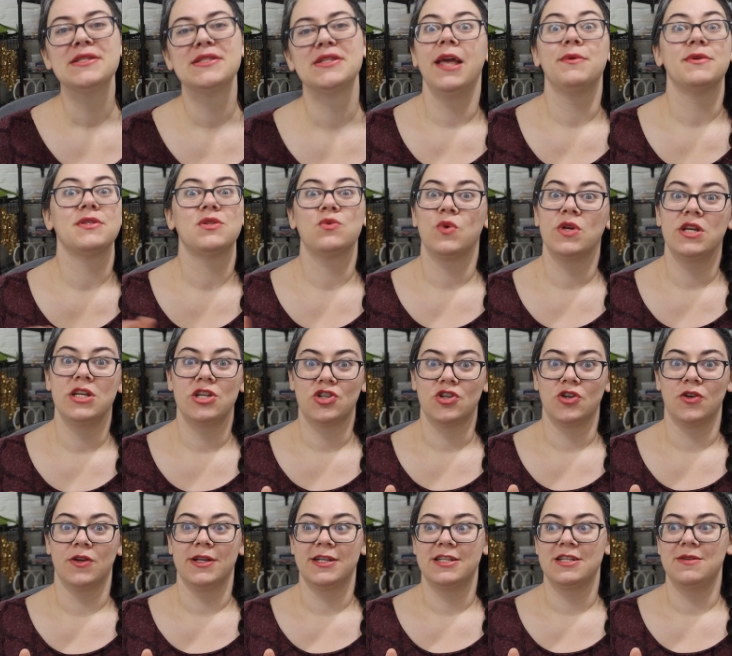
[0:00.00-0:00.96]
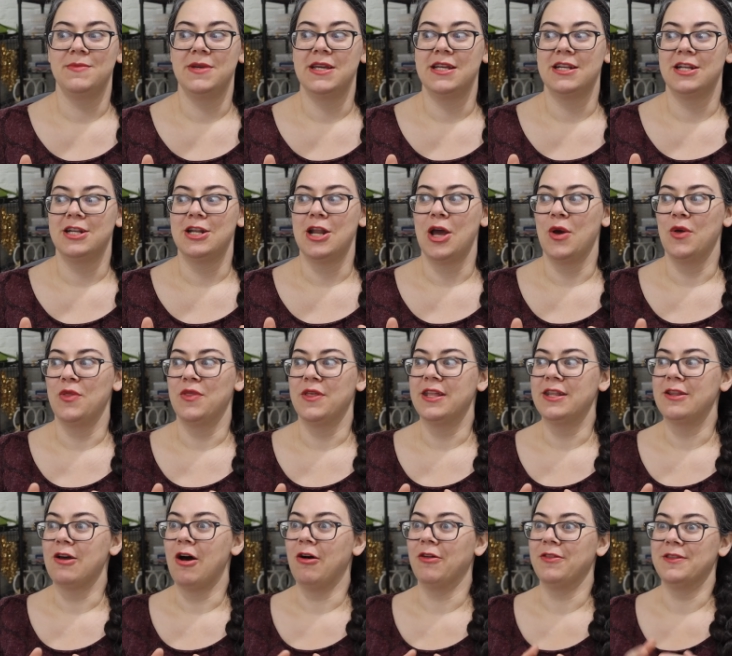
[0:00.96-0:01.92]
It was reassuring to me to know
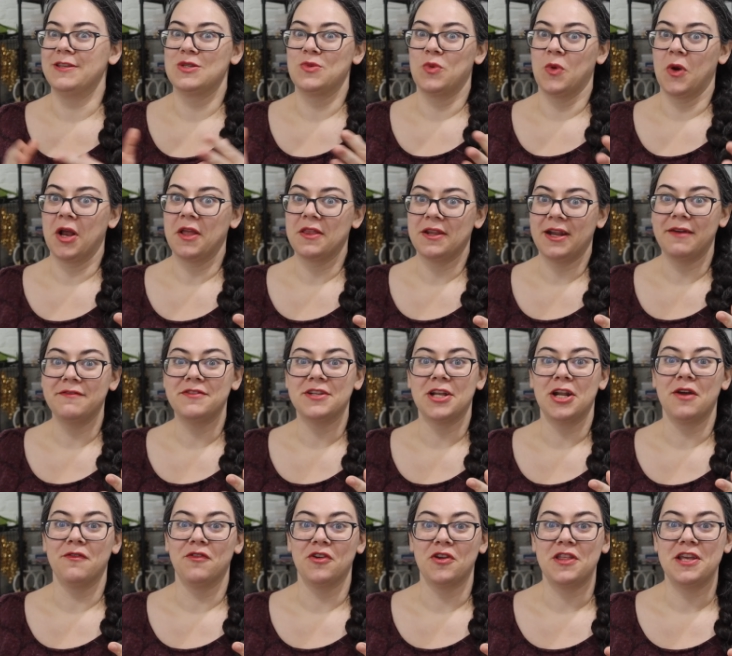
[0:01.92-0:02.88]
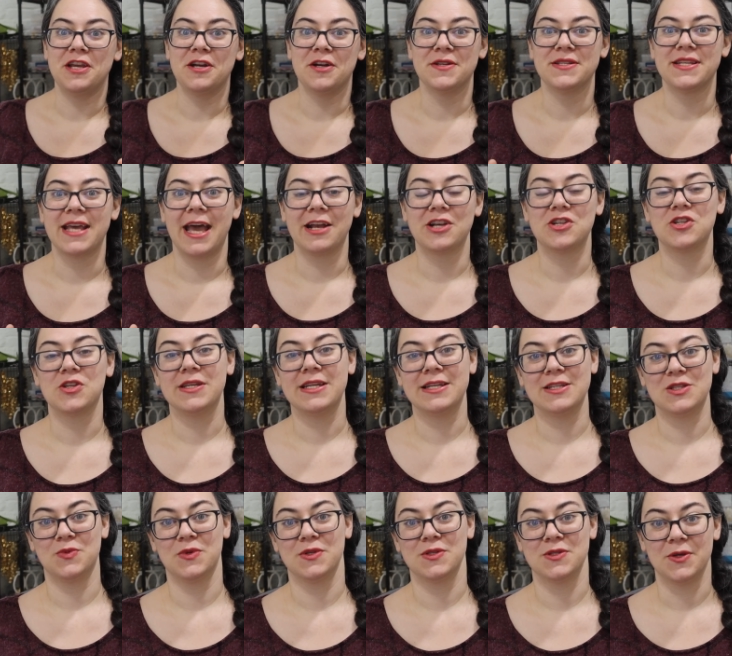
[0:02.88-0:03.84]
that all this work that I've done over the years actually
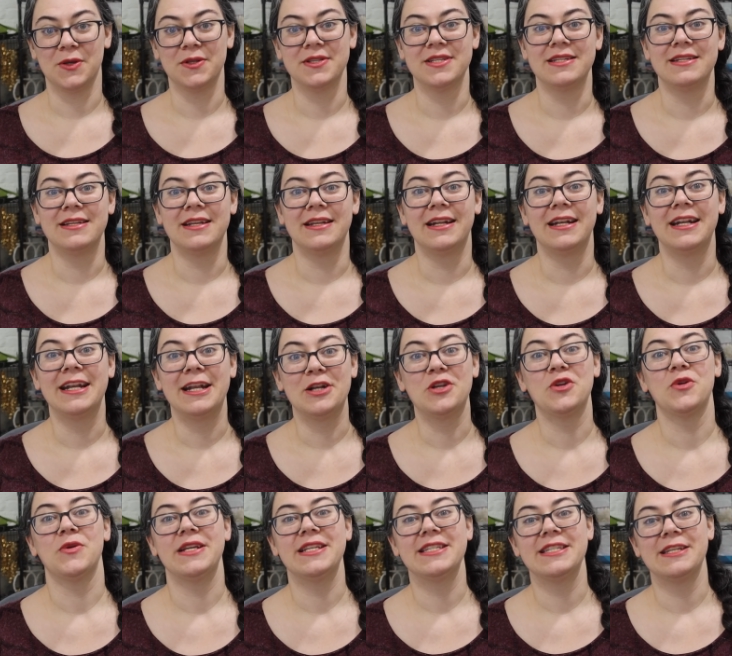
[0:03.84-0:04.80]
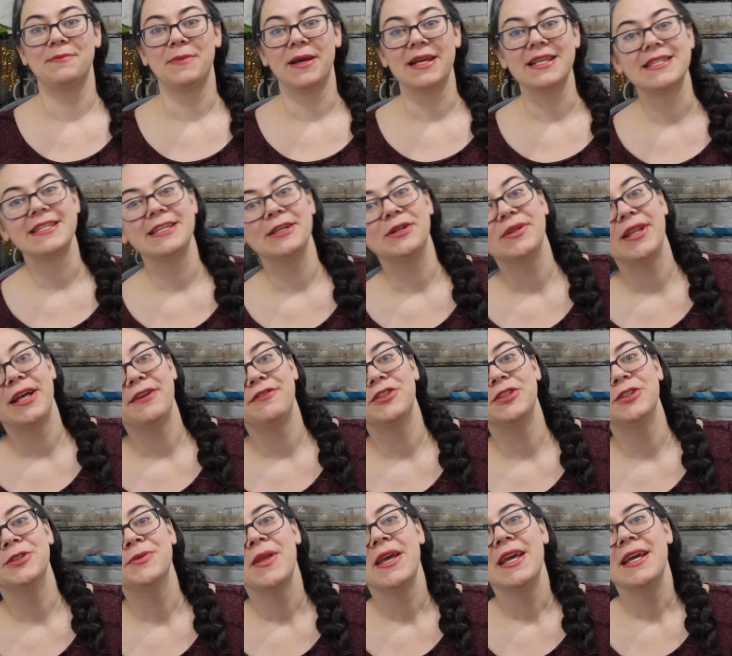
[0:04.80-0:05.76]
has resulted in an increase in my skill
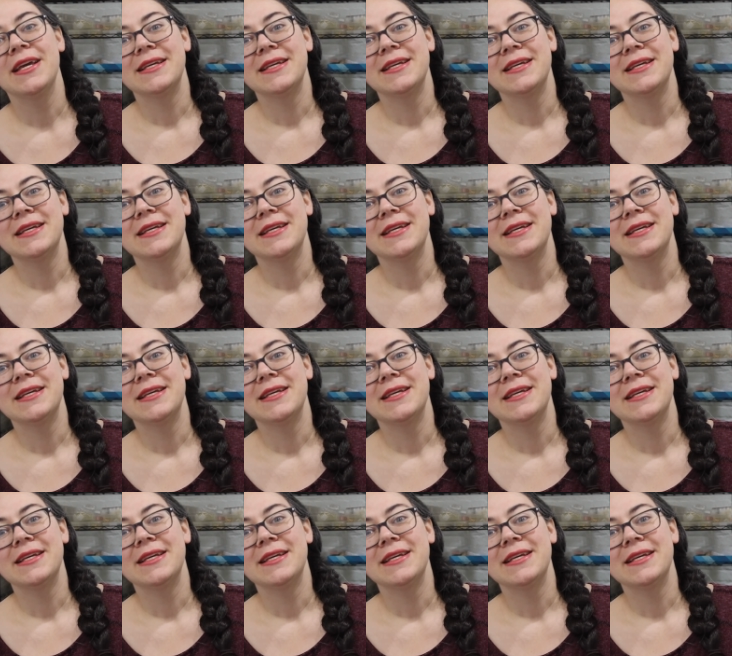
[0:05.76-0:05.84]
level.